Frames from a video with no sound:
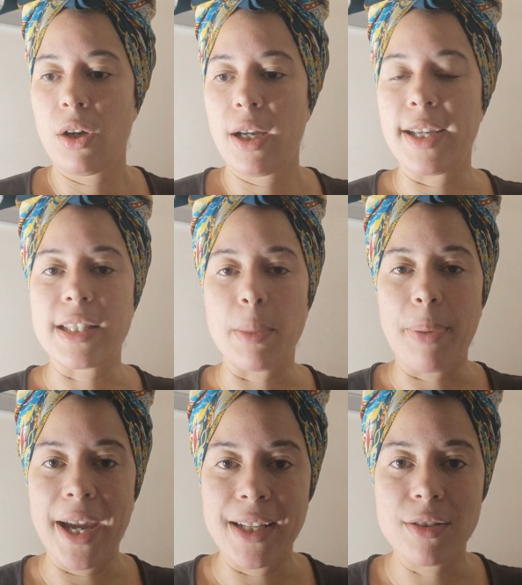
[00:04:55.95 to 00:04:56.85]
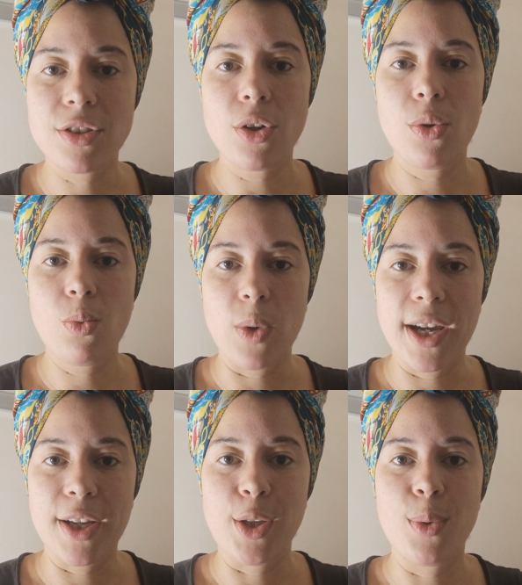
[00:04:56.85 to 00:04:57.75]
it depends on
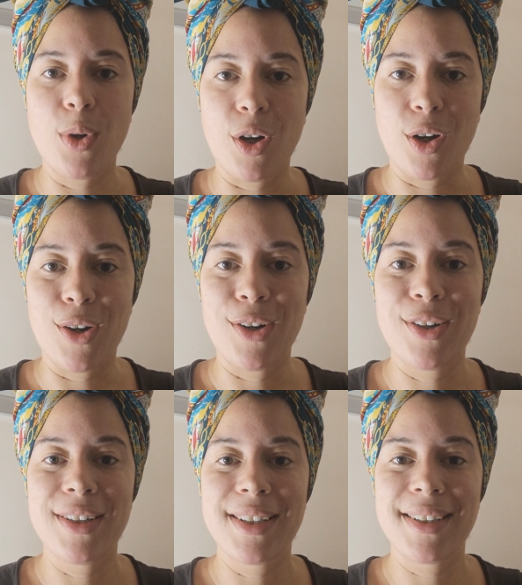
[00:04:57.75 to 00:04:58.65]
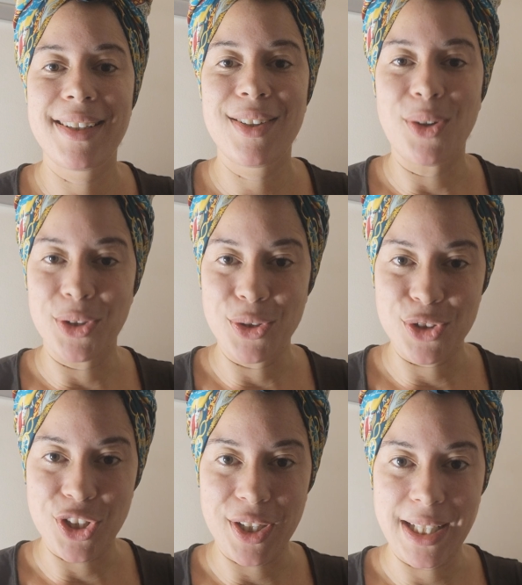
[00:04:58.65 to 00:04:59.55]
where you are on your
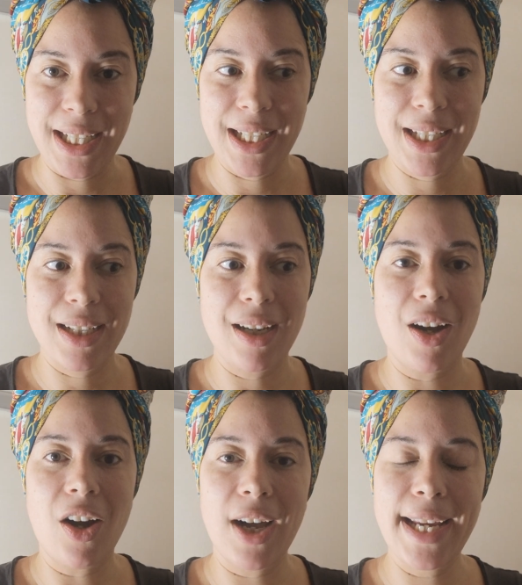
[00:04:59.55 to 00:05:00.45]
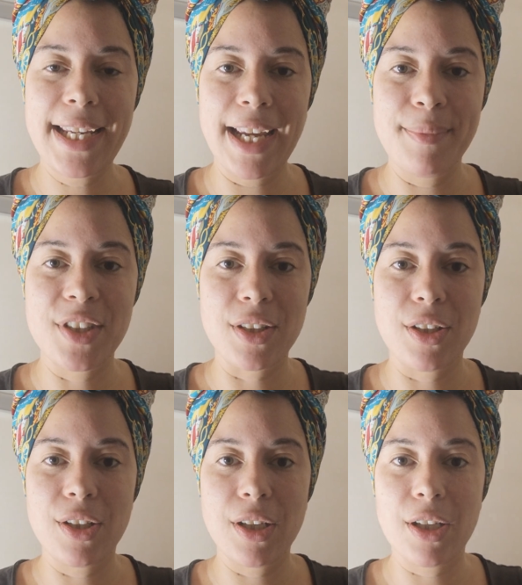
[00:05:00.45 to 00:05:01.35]
journey. I came to
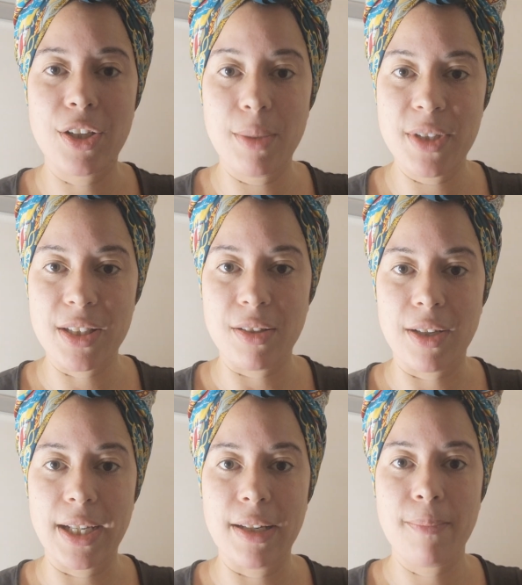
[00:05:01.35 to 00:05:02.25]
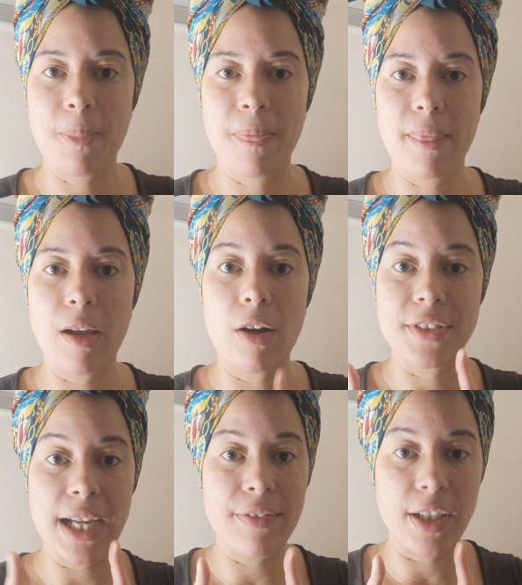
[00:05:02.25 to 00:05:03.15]
human design
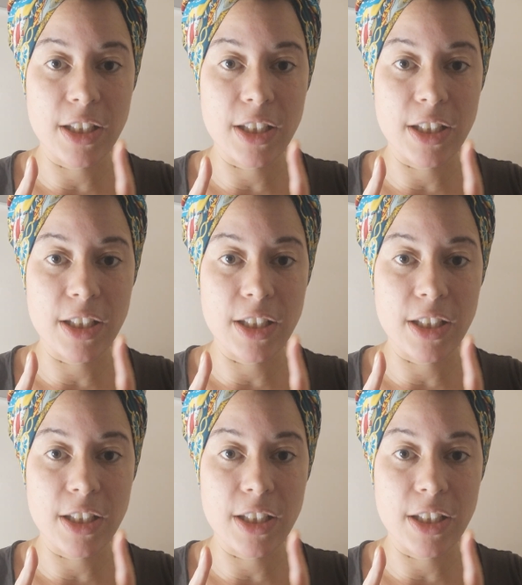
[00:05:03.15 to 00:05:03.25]
after having a